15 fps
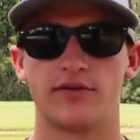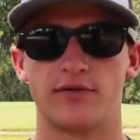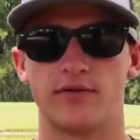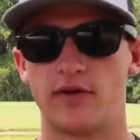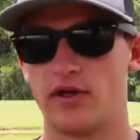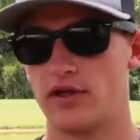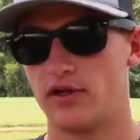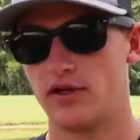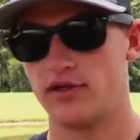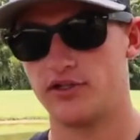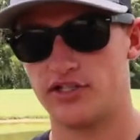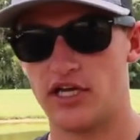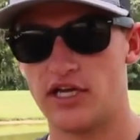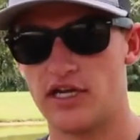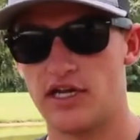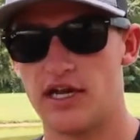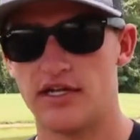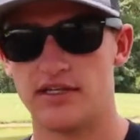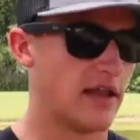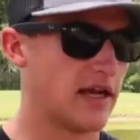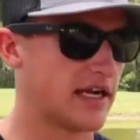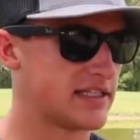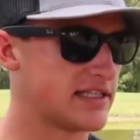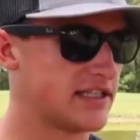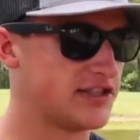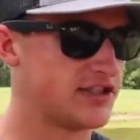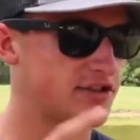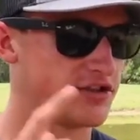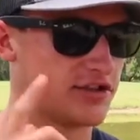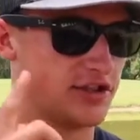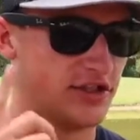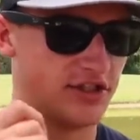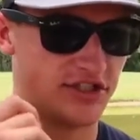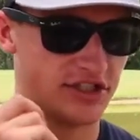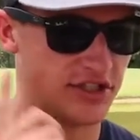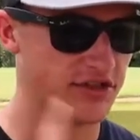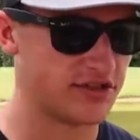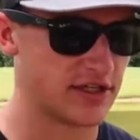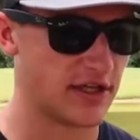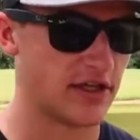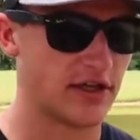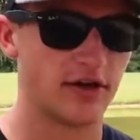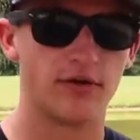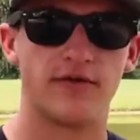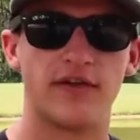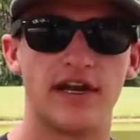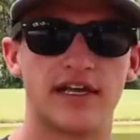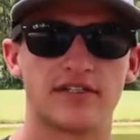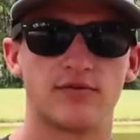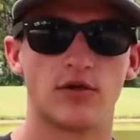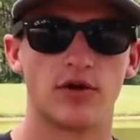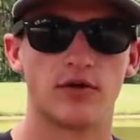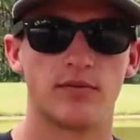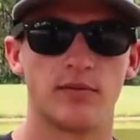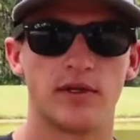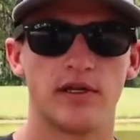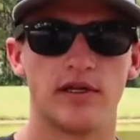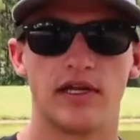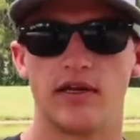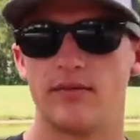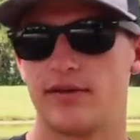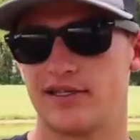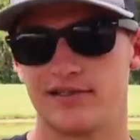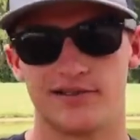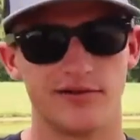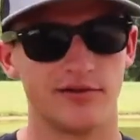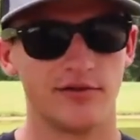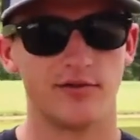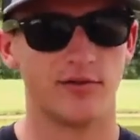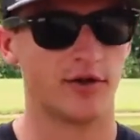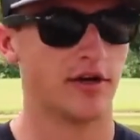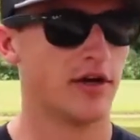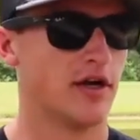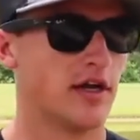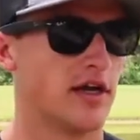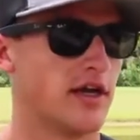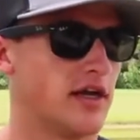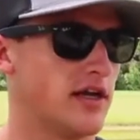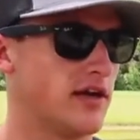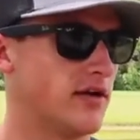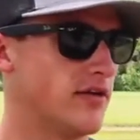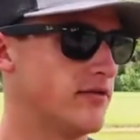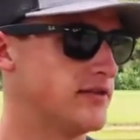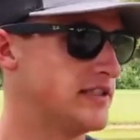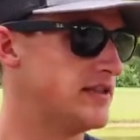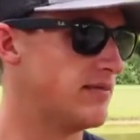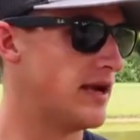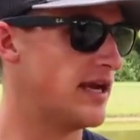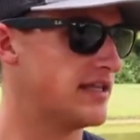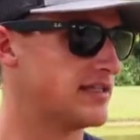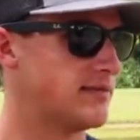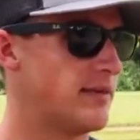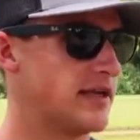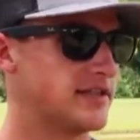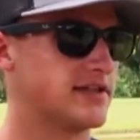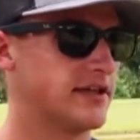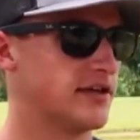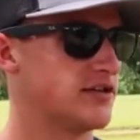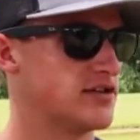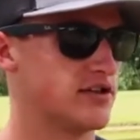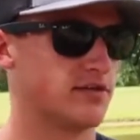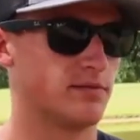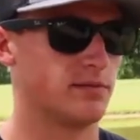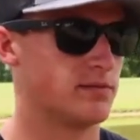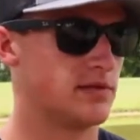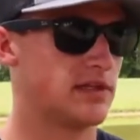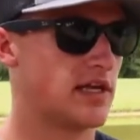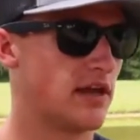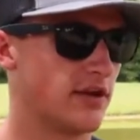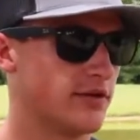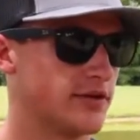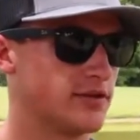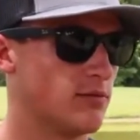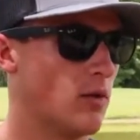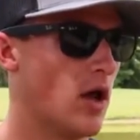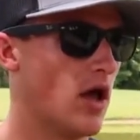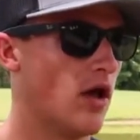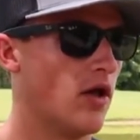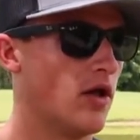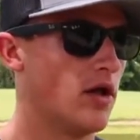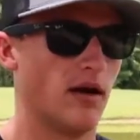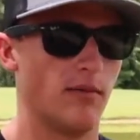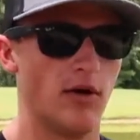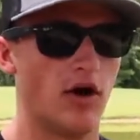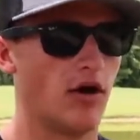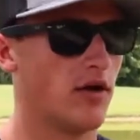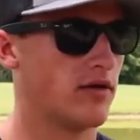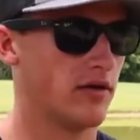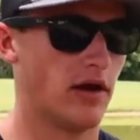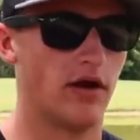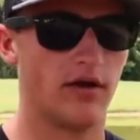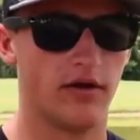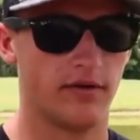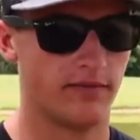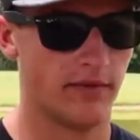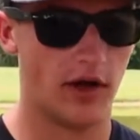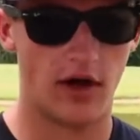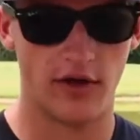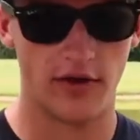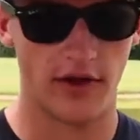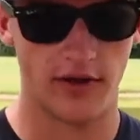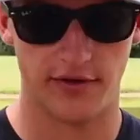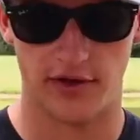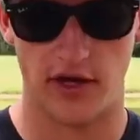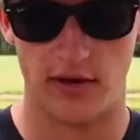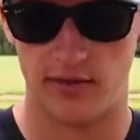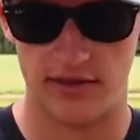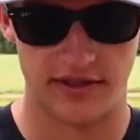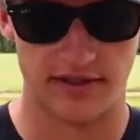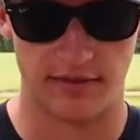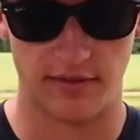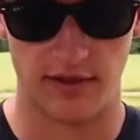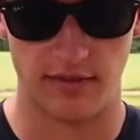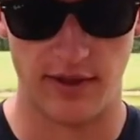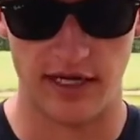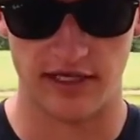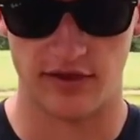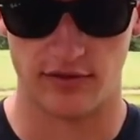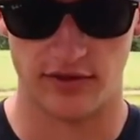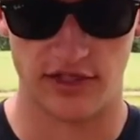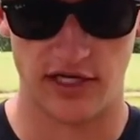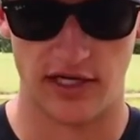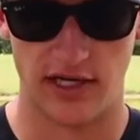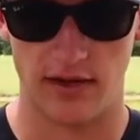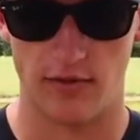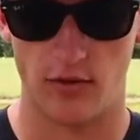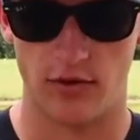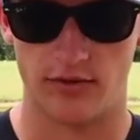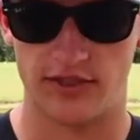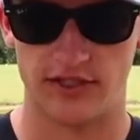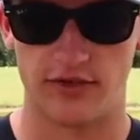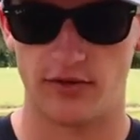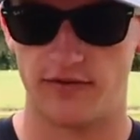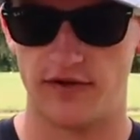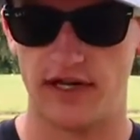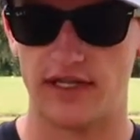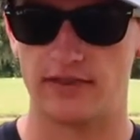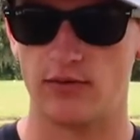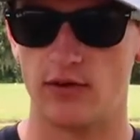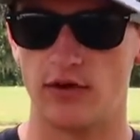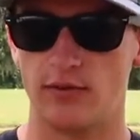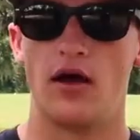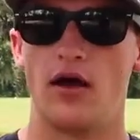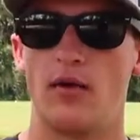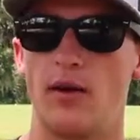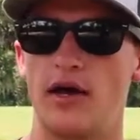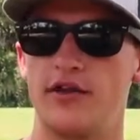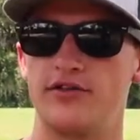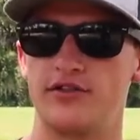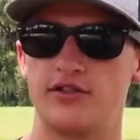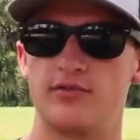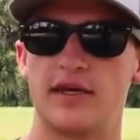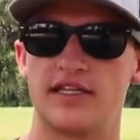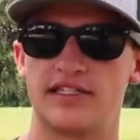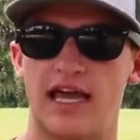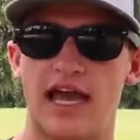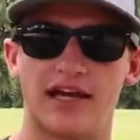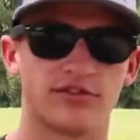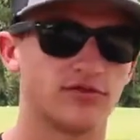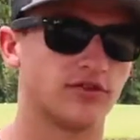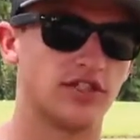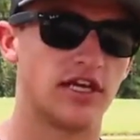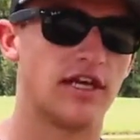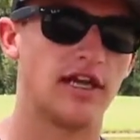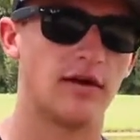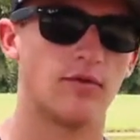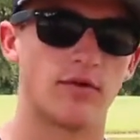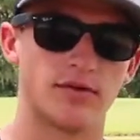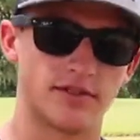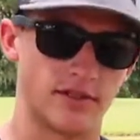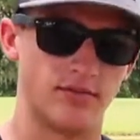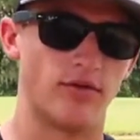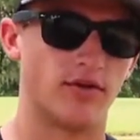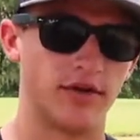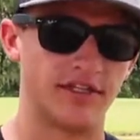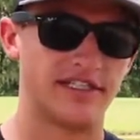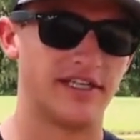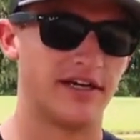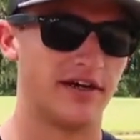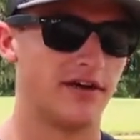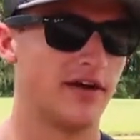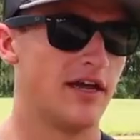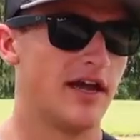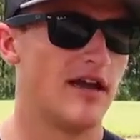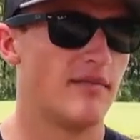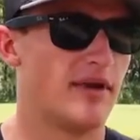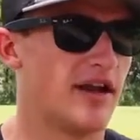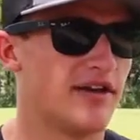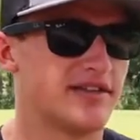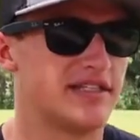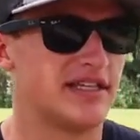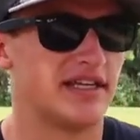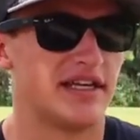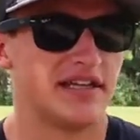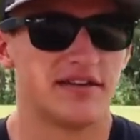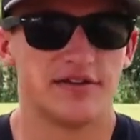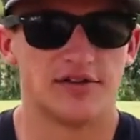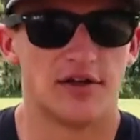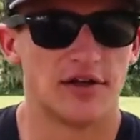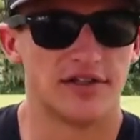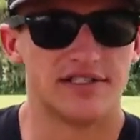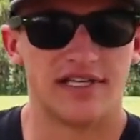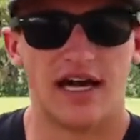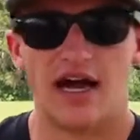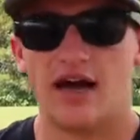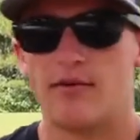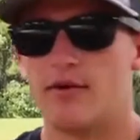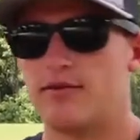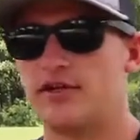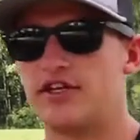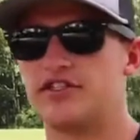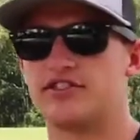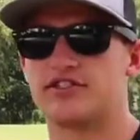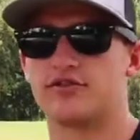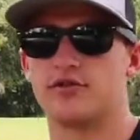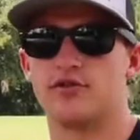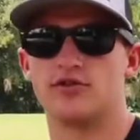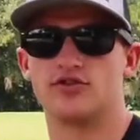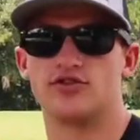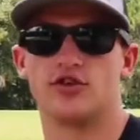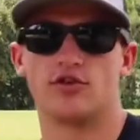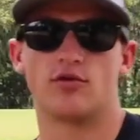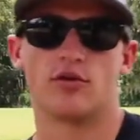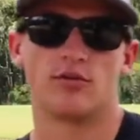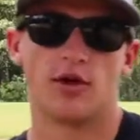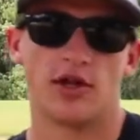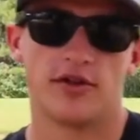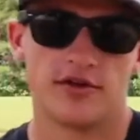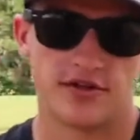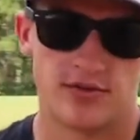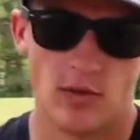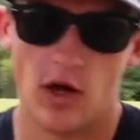of your shaky head. Like I said, just using a little finesse worm. You can get them by Zoom, or you know, Z-Baits makes theirs, or killer as well. All the other companies, they really make a little shaky head worm, just a little finesse worm. I know Zoom makes the actual shaky head worms with the pointy tail, but I don't tend to get those all the time. I mean, you can just throw a little trick worm on there as